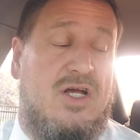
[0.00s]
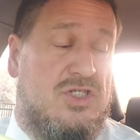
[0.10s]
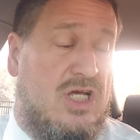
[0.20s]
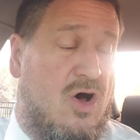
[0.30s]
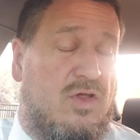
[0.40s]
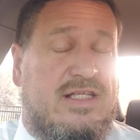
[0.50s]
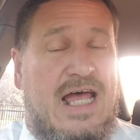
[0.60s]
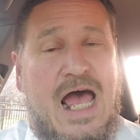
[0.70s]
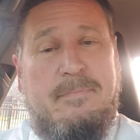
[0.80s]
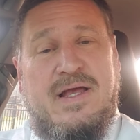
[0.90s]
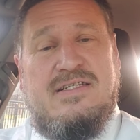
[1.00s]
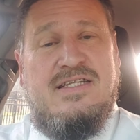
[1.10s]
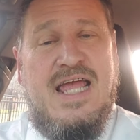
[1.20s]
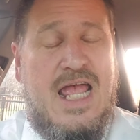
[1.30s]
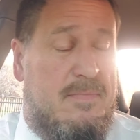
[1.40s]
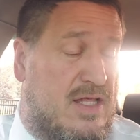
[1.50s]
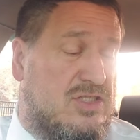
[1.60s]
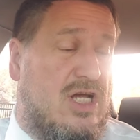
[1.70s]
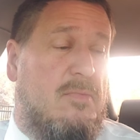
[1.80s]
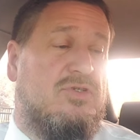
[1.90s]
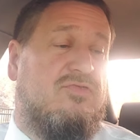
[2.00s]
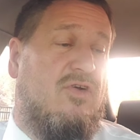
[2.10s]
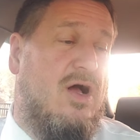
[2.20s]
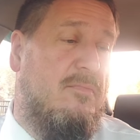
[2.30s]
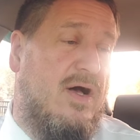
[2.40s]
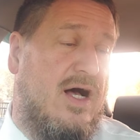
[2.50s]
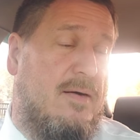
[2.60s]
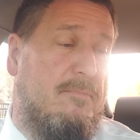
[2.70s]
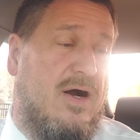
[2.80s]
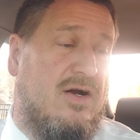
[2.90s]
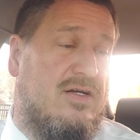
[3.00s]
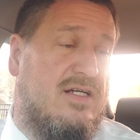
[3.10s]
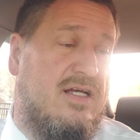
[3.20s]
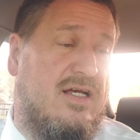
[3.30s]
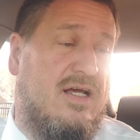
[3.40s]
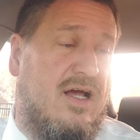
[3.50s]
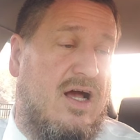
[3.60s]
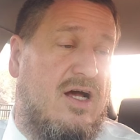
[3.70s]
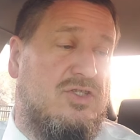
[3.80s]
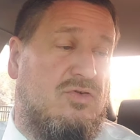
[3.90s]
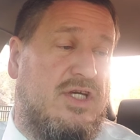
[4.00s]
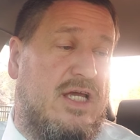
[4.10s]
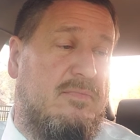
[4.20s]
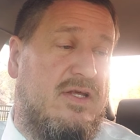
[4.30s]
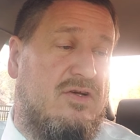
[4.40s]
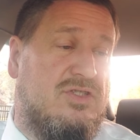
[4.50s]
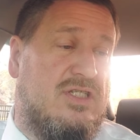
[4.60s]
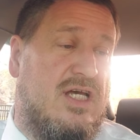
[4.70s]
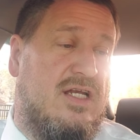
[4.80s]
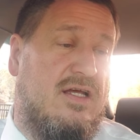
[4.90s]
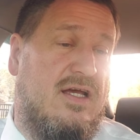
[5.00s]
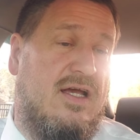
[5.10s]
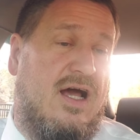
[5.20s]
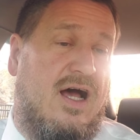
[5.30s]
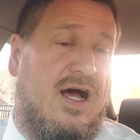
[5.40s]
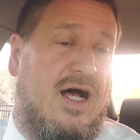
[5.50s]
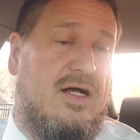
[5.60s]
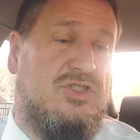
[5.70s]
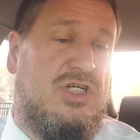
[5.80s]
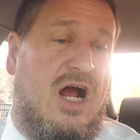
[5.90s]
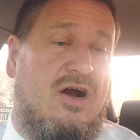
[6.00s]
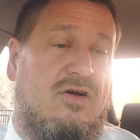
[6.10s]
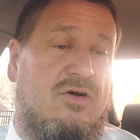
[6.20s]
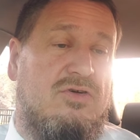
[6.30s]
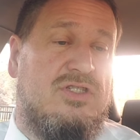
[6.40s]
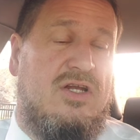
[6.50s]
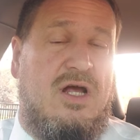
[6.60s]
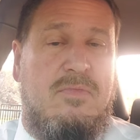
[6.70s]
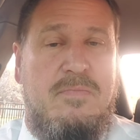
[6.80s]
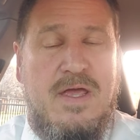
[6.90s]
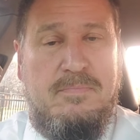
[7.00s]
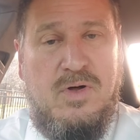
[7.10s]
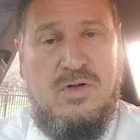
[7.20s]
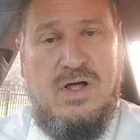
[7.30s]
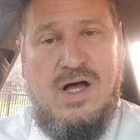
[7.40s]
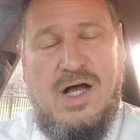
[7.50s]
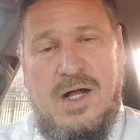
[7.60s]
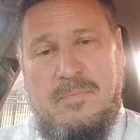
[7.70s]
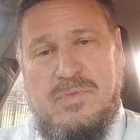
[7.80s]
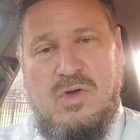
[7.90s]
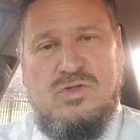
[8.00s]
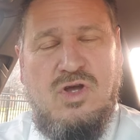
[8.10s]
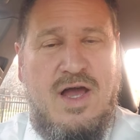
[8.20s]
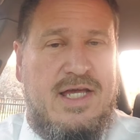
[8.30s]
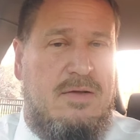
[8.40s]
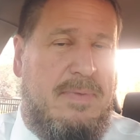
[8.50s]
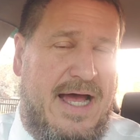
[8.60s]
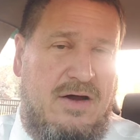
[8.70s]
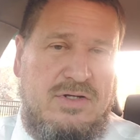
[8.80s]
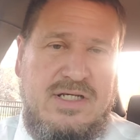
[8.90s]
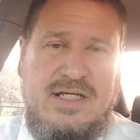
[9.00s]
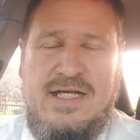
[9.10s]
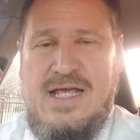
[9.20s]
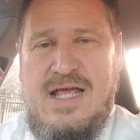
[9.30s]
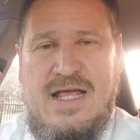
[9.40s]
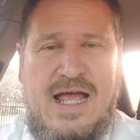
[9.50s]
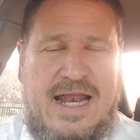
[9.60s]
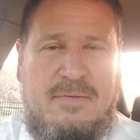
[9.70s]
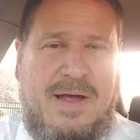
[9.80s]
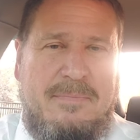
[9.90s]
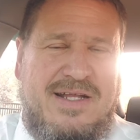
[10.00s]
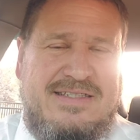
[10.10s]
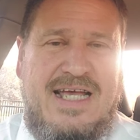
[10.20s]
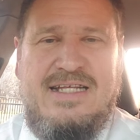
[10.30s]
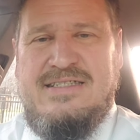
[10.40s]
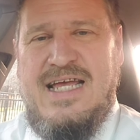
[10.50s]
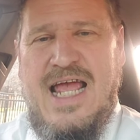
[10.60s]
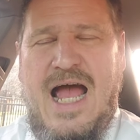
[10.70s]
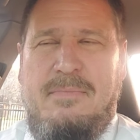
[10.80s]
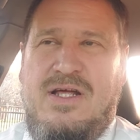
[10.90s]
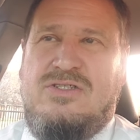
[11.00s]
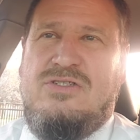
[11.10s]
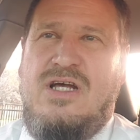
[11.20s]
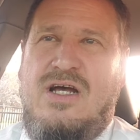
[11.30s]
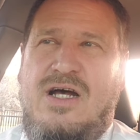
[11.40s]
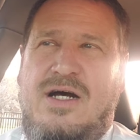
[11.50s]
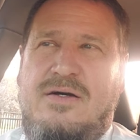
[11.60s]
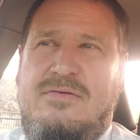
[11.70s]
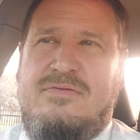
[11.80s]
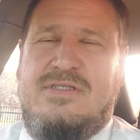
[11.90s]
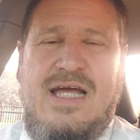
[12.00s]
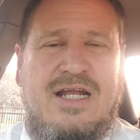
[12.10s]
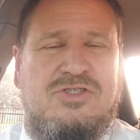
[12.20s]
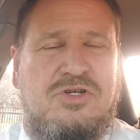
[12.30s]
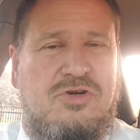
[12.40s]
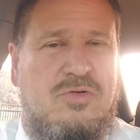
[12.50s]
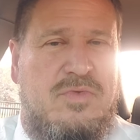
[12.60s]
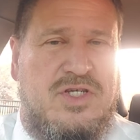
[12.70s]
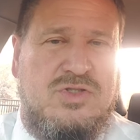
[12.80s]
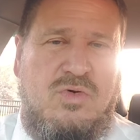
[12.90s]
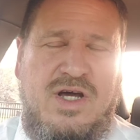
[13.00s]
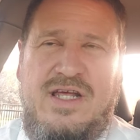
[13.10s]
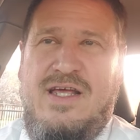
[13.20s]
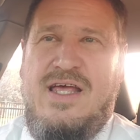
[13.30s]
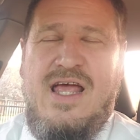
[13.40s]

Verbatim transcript: So the topic's name, and this comes from uh Martin, uh Joakin, Nilsson, uh Charles, a number of people um talking about, and i'm, I'm gonna t i'm gonna uh kind of term this one,